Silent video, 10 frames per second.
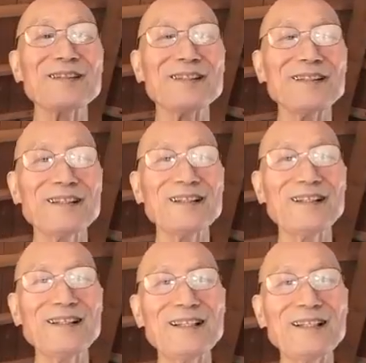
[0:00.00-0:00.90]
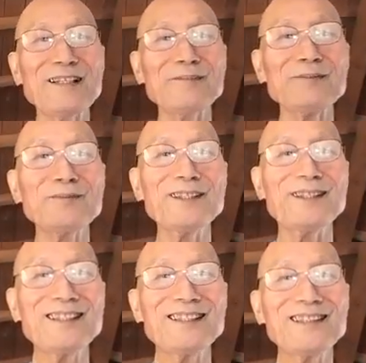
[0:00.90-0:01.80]
See, never be
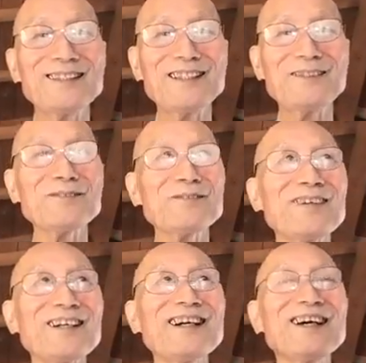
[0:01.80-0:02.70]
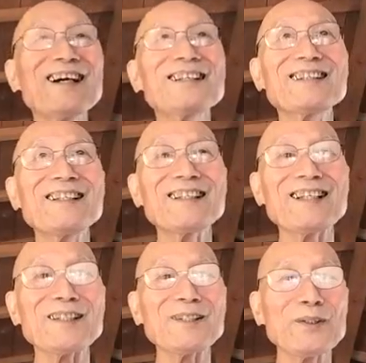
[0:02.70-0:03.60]
deceived by
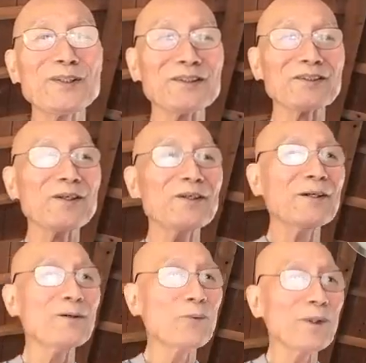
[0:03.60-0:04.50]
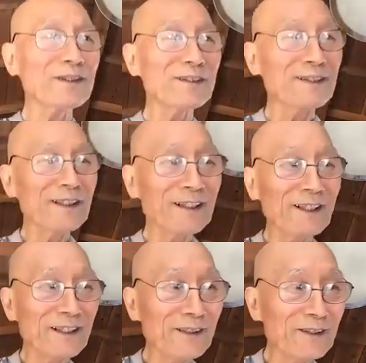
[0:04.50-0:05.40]
thinking of what
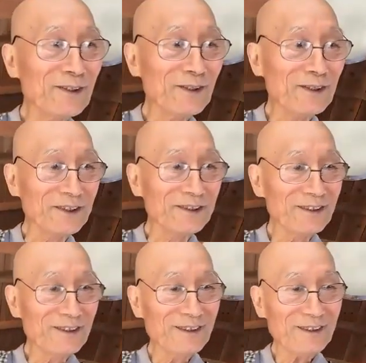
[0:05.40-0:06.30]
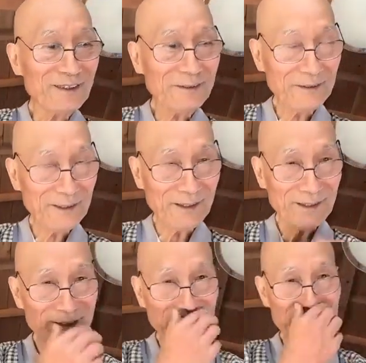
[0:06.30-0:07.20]
thinking or thought. You see,
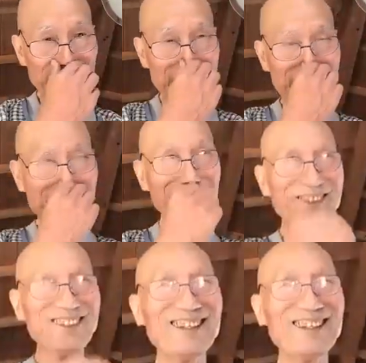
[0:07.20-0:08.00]
expression.